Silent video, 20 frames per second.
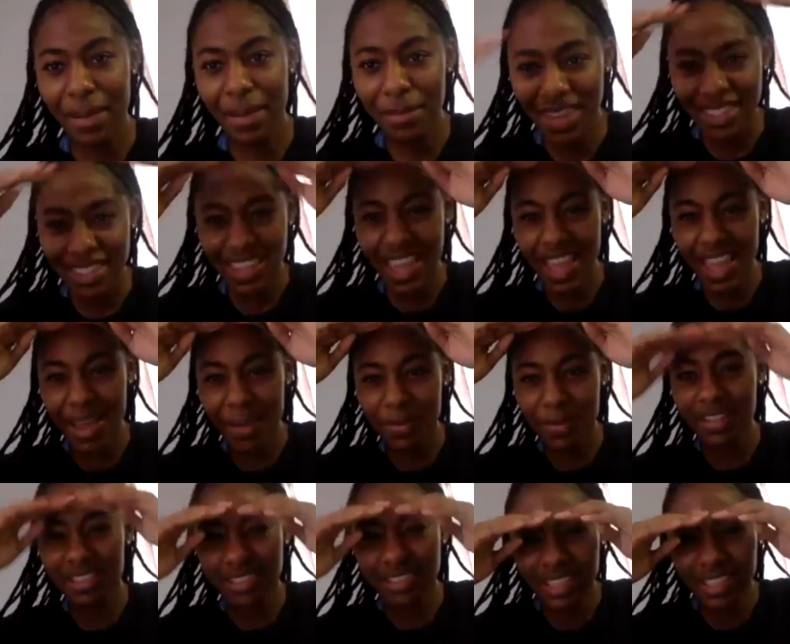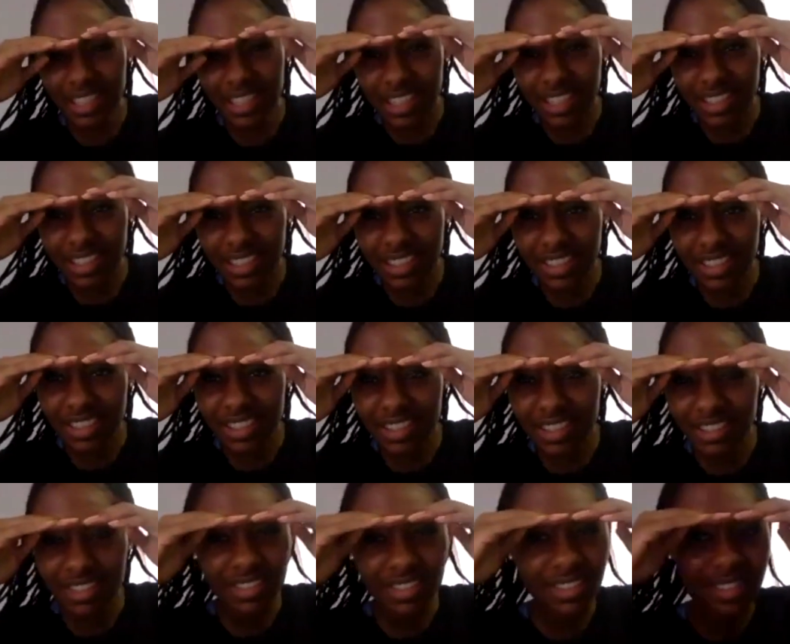I mean, yeah, but it's like
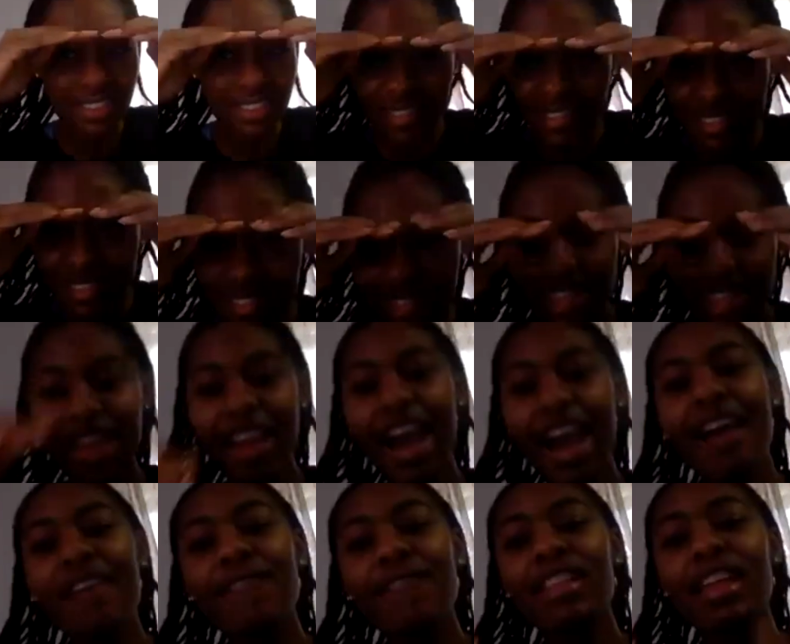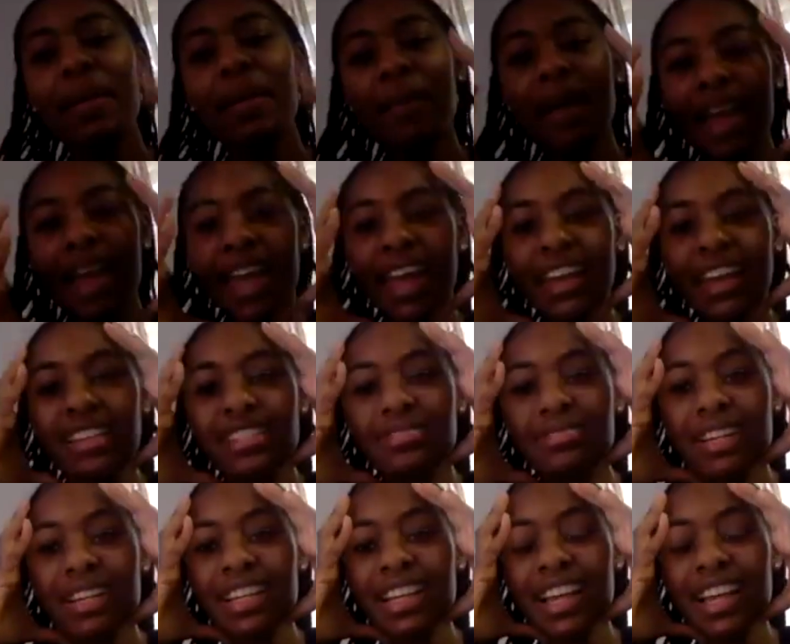I feel like my
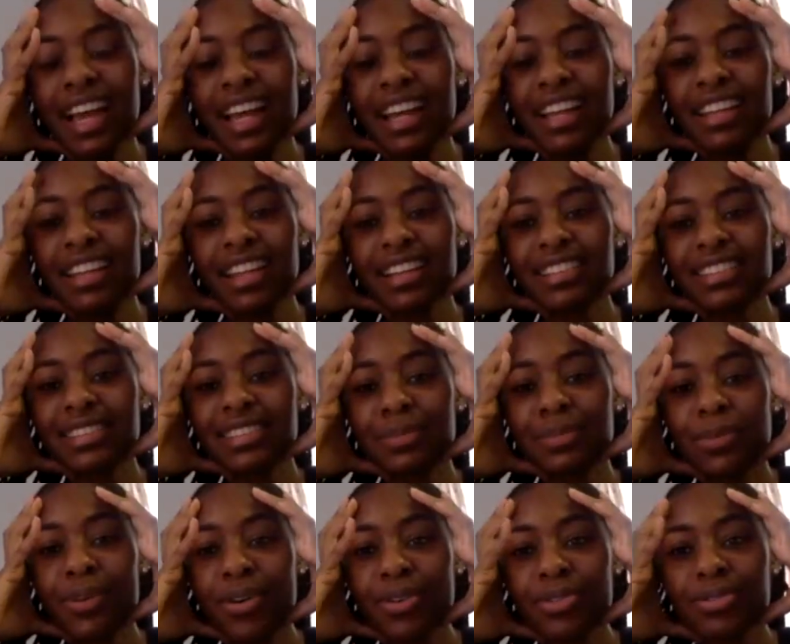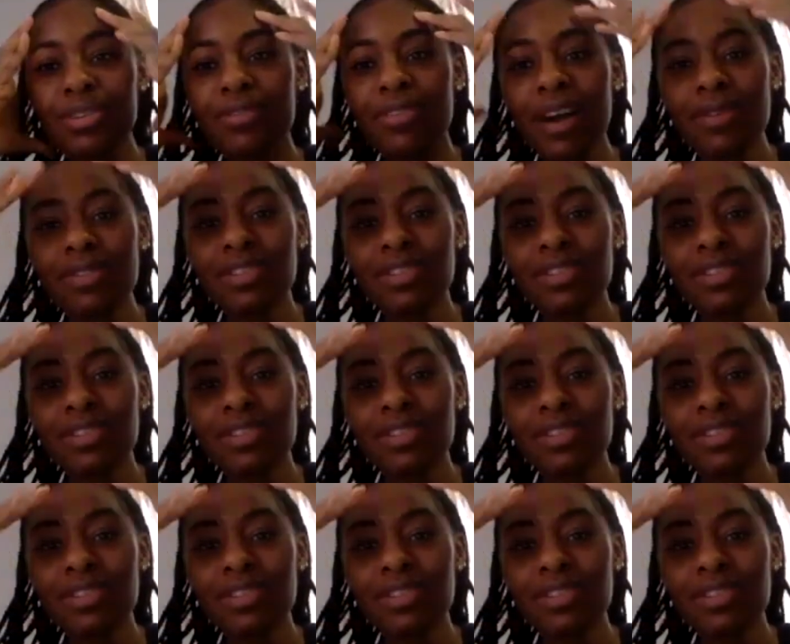head is already kind of like small.